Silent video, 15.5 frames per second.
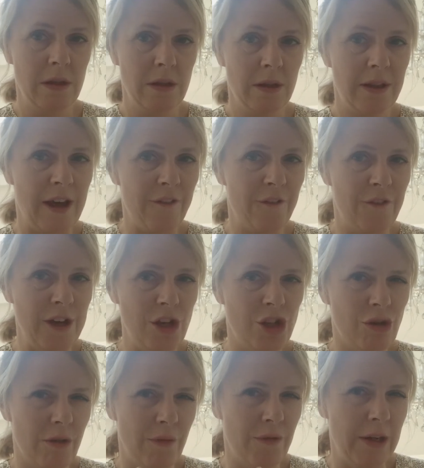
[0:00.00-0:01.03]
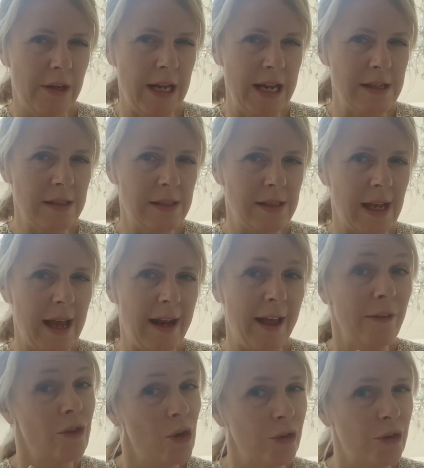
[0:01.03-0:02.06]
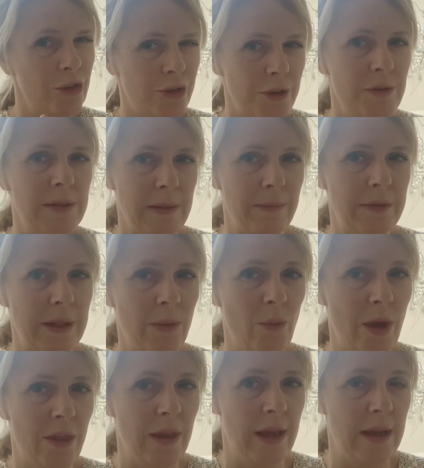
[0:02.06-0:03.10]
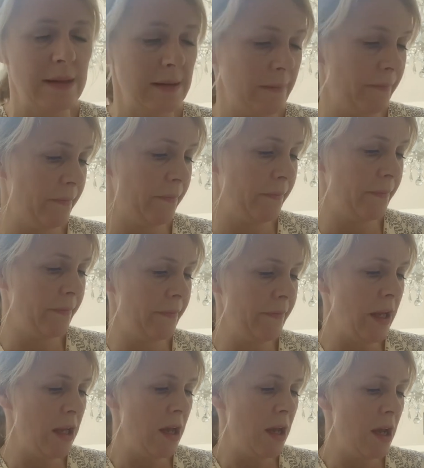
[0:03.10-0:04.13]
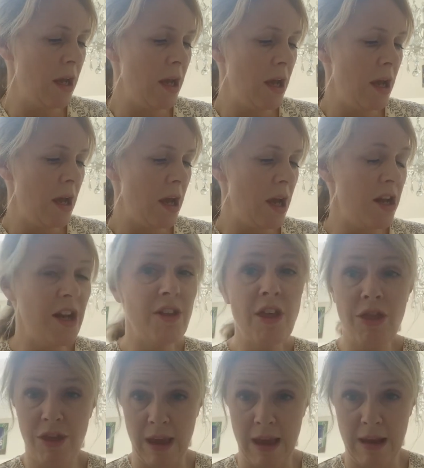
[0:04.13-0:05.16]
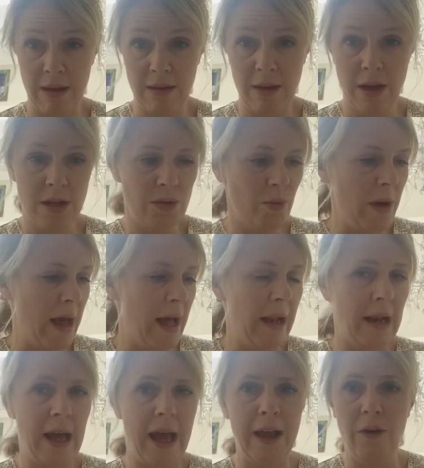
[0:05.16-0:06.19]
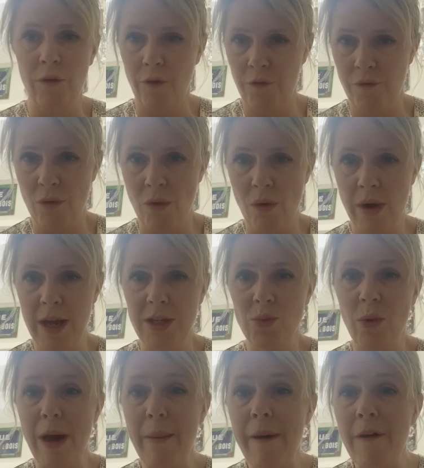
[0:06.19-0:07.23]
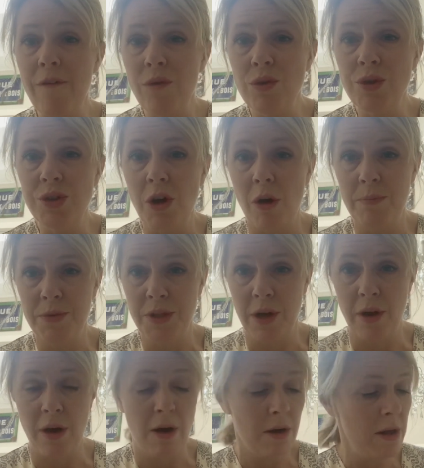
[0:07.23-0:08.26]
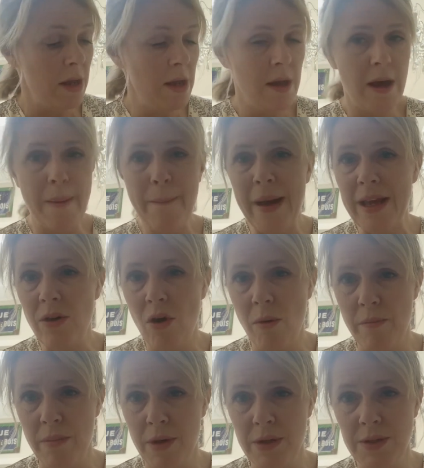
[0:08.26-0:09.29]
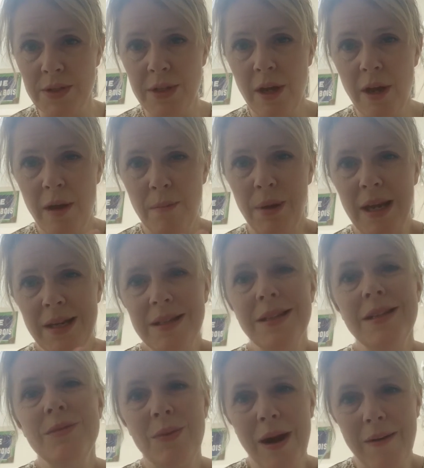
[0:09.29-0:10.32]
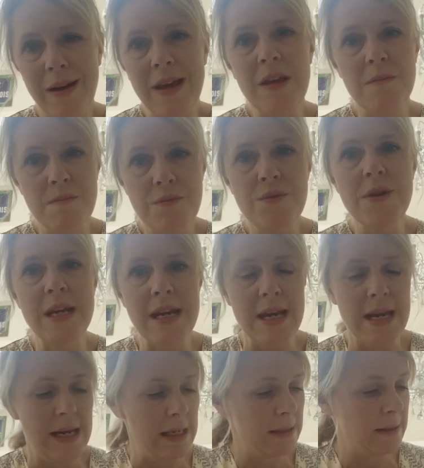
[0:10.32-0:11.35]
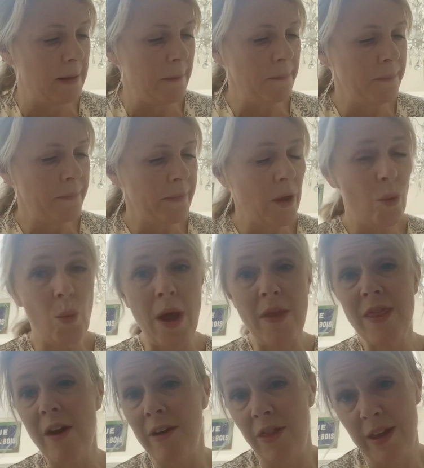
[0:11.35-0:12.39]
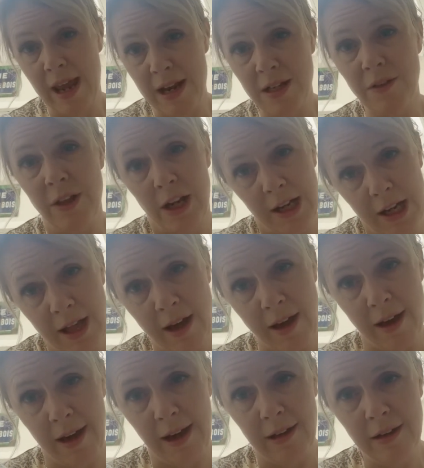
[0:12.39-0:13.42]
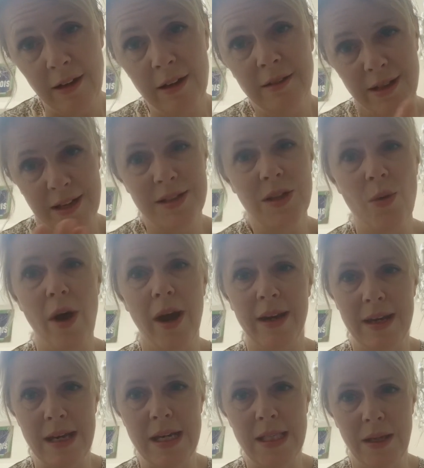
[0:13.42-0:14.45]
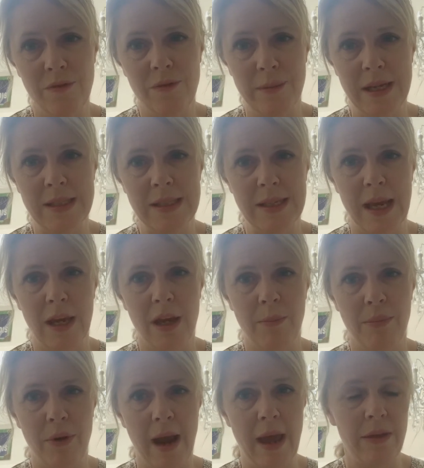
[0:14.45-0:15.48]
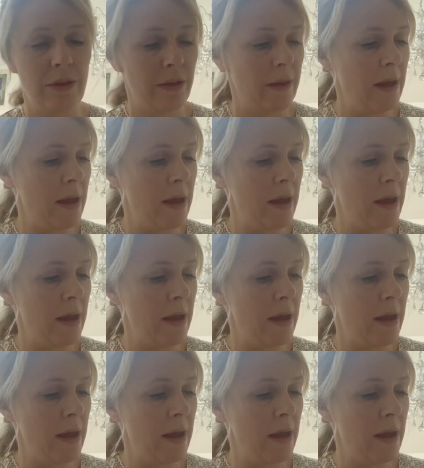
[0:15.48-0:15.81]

that feature of the list and I've got to do something with it. Another thing as well I look for is where my full stops are and my commas, places where I can breathe. When they're at the end of the line, that's quite easy for me to take a breath.